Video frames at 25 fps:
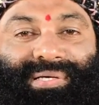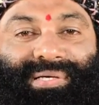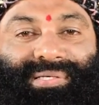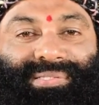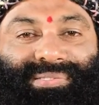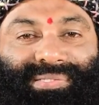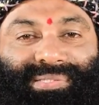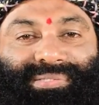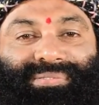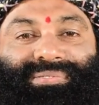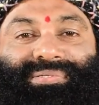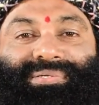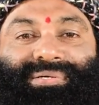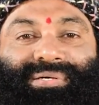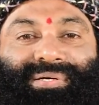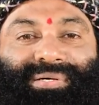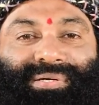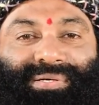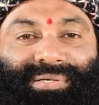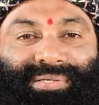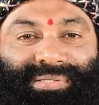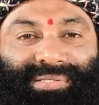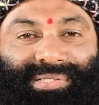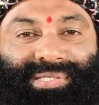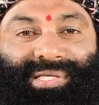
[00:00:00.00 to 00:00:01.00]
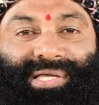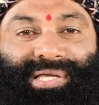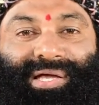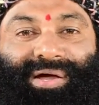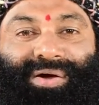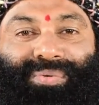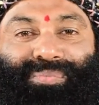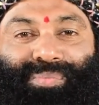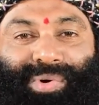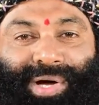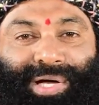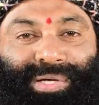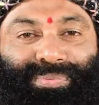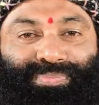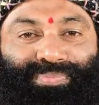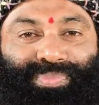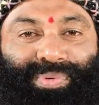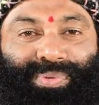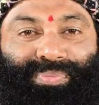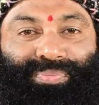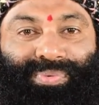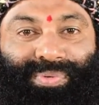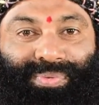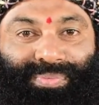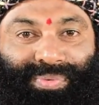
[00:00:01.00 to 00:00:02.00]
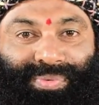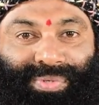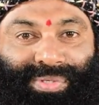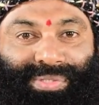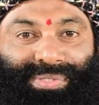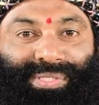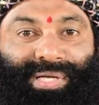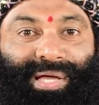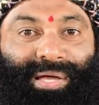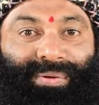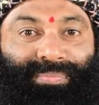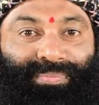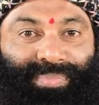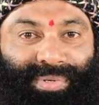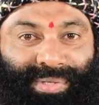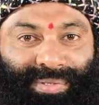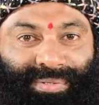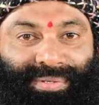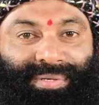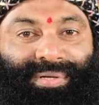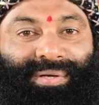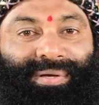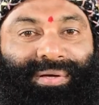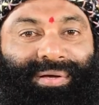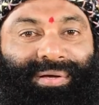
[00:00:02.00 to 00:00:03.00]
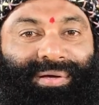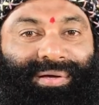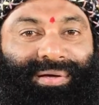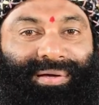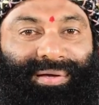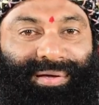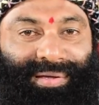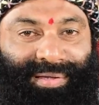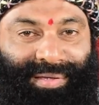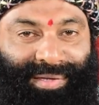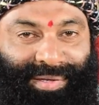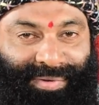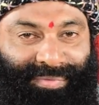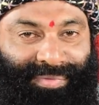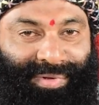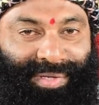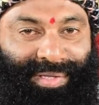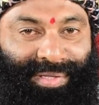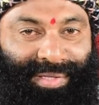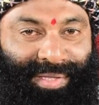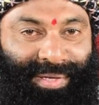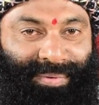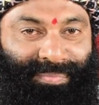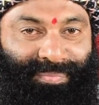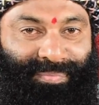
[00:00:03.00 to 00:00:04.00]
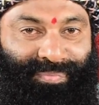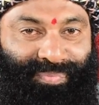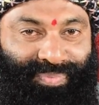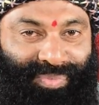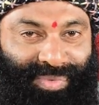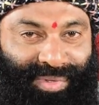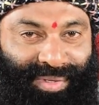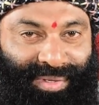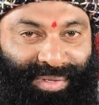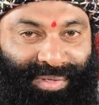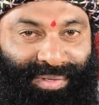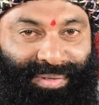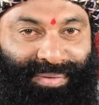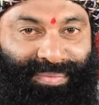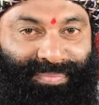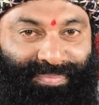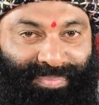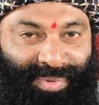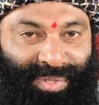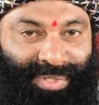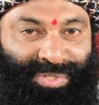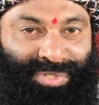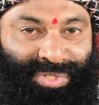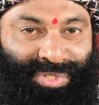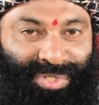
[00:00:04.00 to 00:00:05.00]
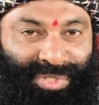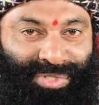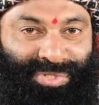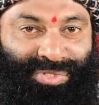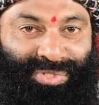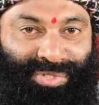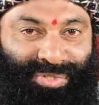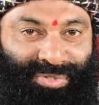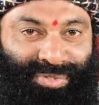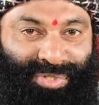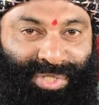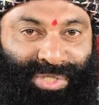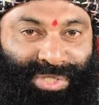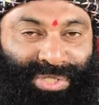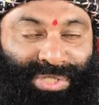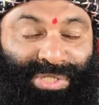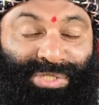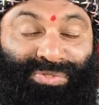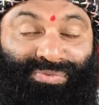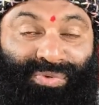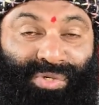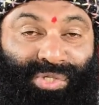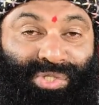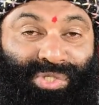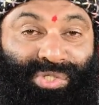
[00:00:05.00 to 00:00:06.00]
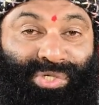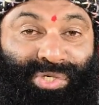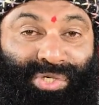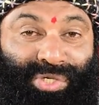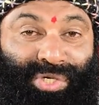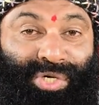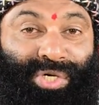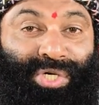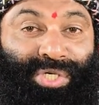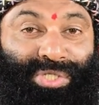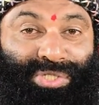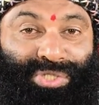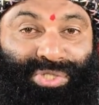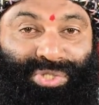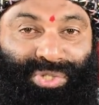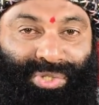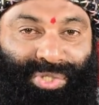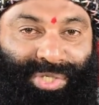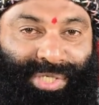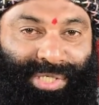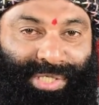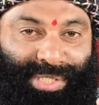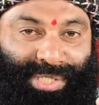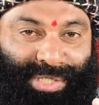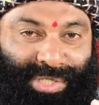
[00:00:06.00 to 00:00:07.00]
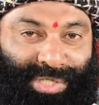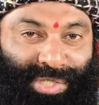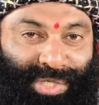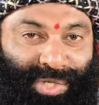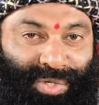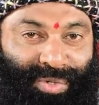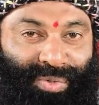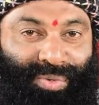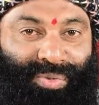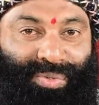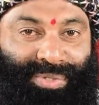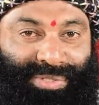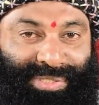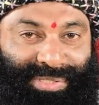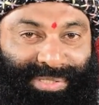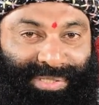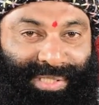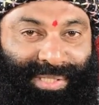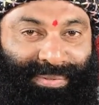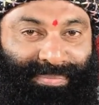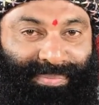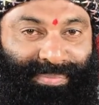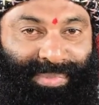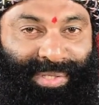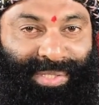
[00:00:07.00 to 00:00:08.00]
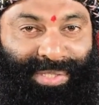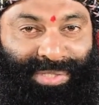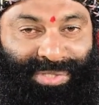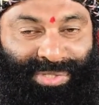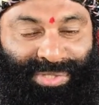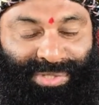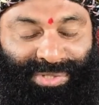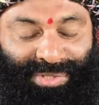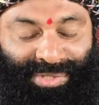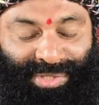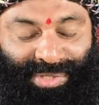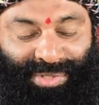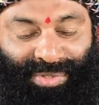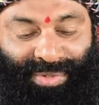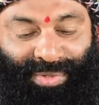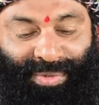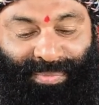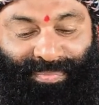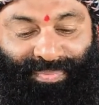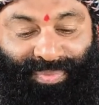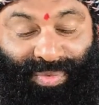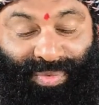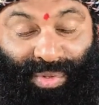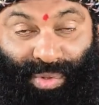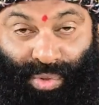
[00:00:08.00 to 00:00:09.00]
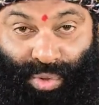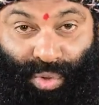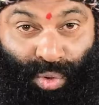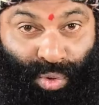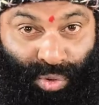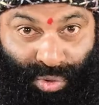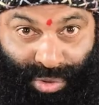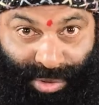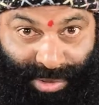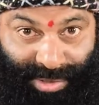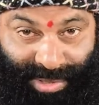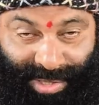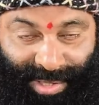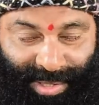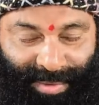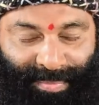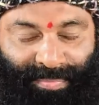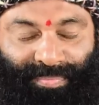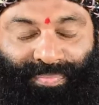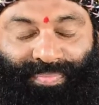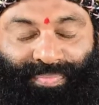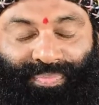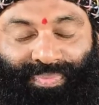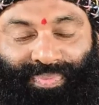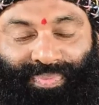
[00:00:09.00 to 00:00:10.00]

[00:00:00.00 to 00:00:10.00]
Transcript: I said, they are my people because I have been giving them pensions and rations for years together, clothes and medicines and all the totals now.